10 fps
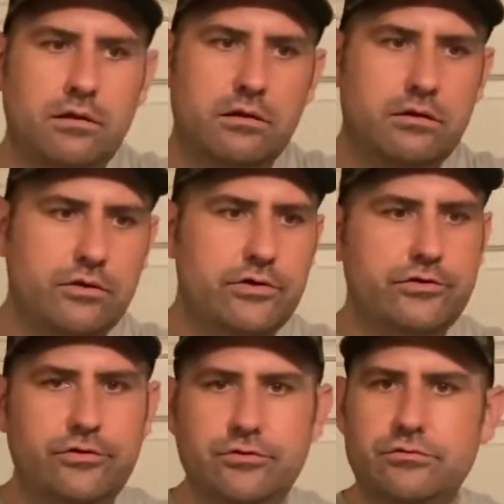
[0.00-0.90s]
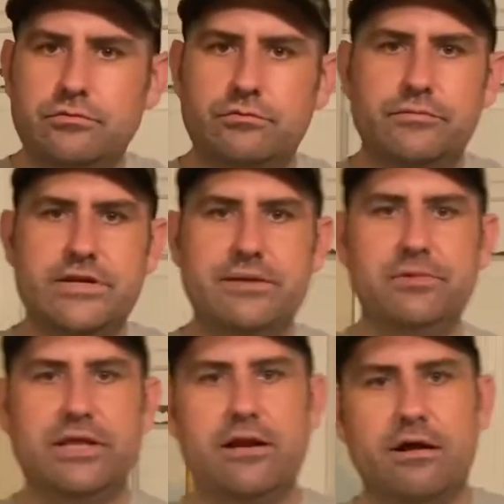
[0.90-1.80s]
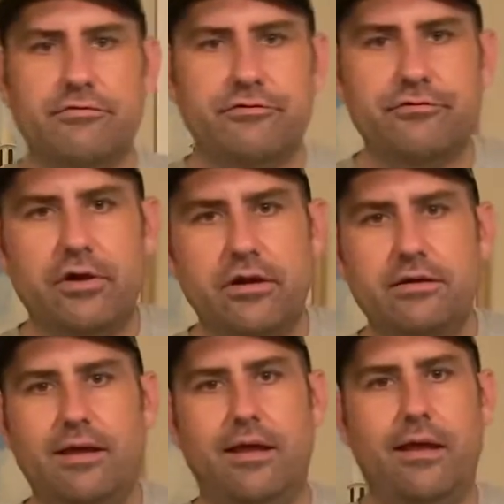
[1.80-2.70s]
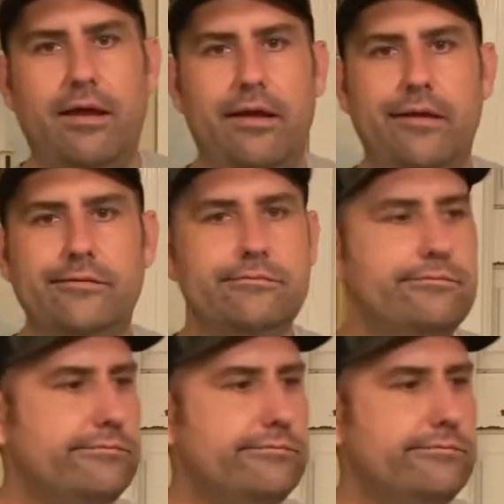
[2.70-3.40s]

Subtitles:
go to manipulate off the front and